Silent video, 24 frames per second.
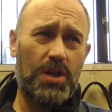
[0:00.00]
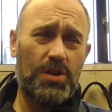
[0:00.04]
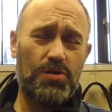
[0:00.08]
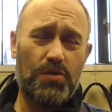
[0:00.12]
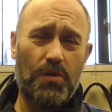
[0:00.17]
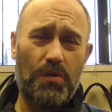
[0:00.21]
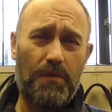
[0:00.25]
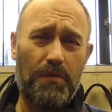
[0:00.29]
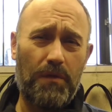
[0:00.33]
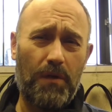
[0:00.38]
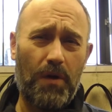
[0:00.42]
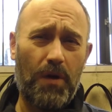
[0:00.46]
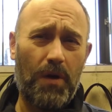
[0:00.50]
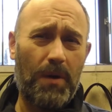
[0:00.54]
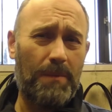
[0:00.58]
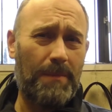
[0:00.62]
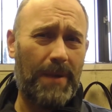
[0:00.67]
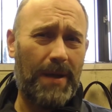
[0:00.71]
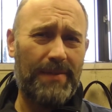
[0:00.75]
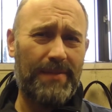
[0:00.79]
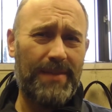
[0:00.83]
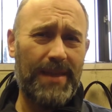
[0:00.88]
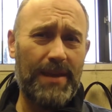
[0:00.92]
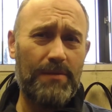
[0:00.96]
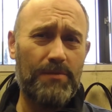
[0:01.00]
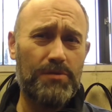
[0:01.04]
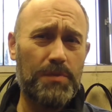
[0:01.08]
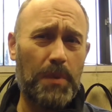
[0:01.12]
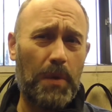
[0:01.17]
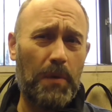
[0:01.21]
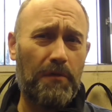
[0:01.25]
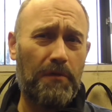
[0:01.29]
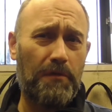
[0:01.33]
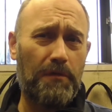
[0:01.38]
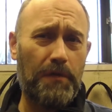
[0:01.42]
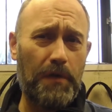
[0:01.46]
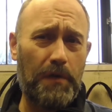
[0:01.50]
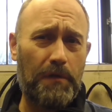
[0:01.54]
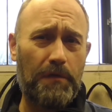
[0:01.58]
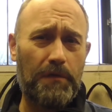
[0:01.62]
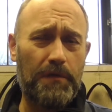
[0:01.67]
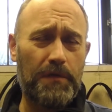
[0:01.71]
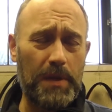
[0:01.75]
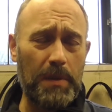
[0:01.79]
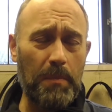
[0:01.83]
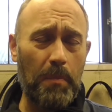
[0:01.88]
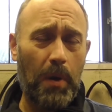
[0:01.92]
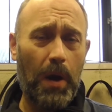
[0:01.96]
So for, I think it was about
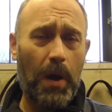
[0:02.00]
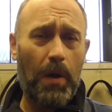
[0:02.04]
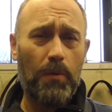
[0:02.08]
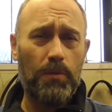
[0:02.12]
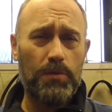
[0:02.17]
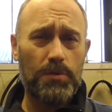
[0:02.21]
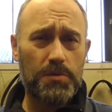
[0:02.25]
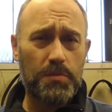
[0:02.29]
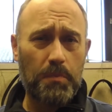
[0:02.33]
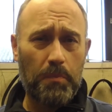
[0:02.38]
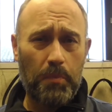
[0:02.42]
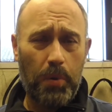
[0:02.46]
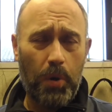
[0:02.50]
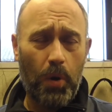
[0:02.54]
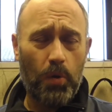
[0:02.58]
£50